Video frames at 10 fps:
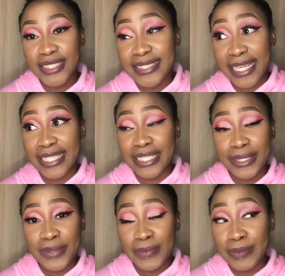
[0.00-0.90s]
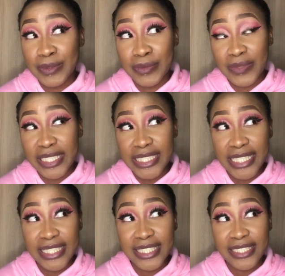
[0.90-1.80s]
Like, was it really
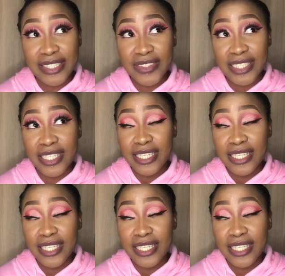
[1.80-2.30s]
necessary?